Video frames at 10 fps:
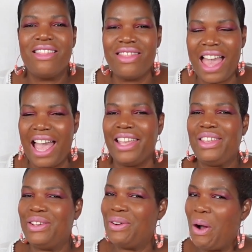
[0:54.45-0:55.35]
that
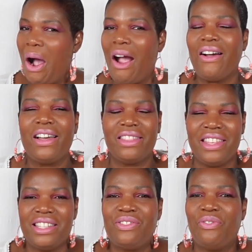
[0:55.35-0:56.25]
you are on
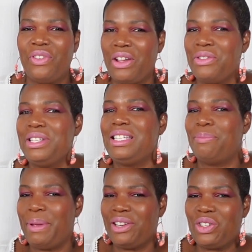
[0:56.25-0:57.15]
this very
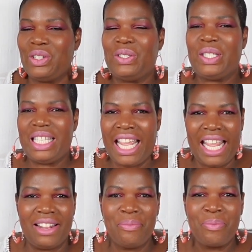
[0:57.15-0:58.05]
special day.